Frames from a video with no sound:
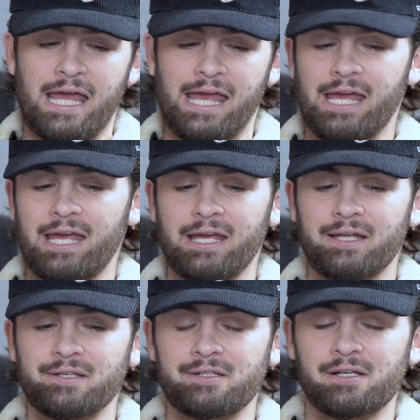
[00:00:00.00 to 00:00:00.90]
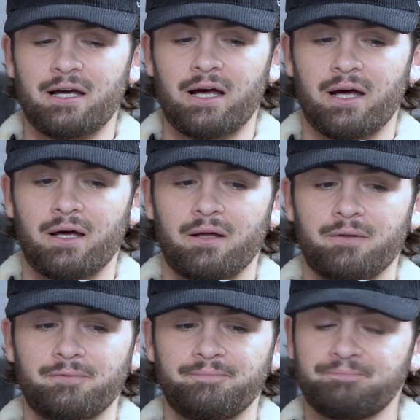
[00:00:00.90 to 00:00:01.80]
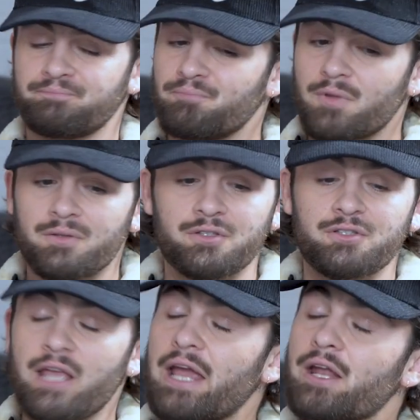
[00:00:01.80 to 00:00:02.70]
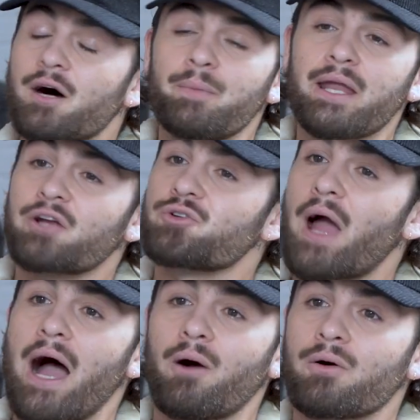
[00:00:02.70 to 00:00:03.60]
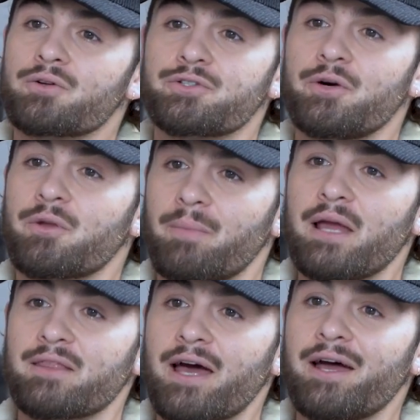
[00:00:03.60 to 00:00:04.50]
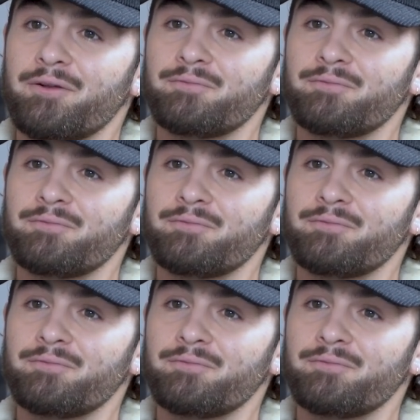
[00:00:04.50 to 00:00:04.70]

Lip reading: And stayed up an extra hour or so to make that,